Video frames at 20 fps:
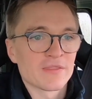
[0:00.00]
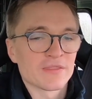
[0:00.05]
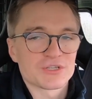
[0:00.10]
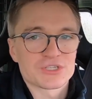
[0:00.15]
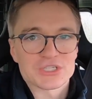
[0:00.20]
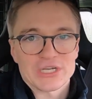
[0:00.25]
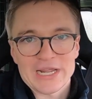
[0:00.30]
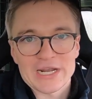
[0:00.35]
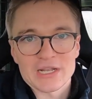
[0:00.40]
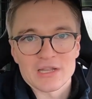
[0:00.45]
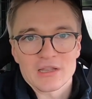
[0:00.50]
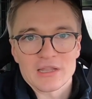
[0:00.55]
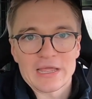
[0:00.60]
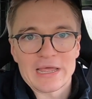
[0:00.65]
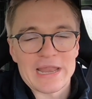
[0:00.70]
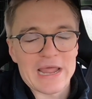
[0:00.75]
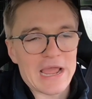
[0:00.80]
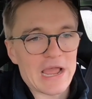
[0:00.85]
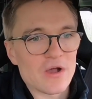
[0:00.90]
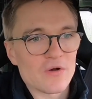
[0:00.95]
the channel
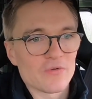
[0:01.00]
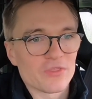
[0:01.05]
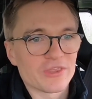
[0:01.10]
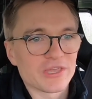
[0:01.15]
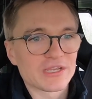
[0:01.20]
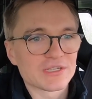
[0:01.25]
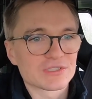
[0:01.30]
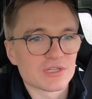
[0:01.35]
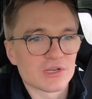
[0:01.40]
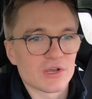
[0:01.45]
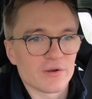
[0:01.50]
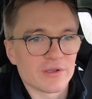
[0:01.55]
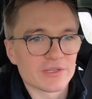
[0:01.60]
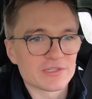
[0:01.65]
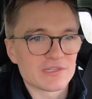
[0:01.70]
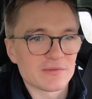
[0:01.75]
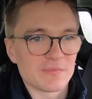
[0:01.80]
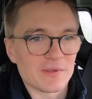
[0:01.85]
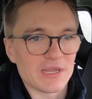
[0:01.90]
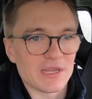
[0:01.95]
and how things are
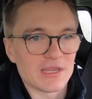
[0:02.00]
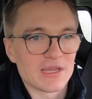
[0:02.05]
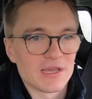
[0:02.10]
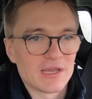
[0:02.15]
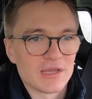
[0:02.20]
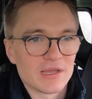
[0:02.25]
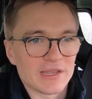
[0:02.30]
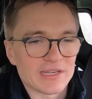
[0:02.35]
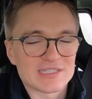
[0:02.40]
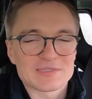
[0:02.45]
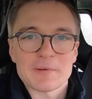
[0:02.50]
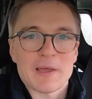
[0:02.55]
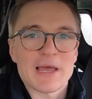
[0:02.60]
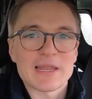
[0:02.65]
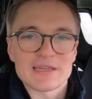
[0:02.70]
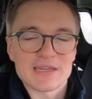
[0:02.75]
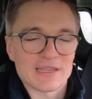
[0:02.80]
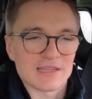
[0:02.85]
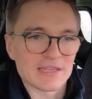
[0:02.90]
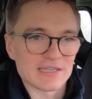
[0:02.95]
going to be
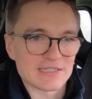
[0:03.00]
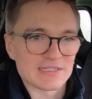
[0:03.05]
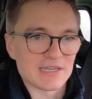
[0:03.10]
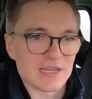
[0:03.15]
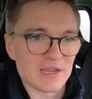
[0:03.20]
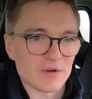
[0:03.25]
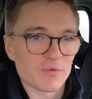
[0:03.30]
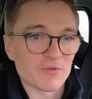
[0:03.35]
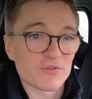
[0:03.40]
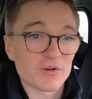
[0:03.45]
expanding this year.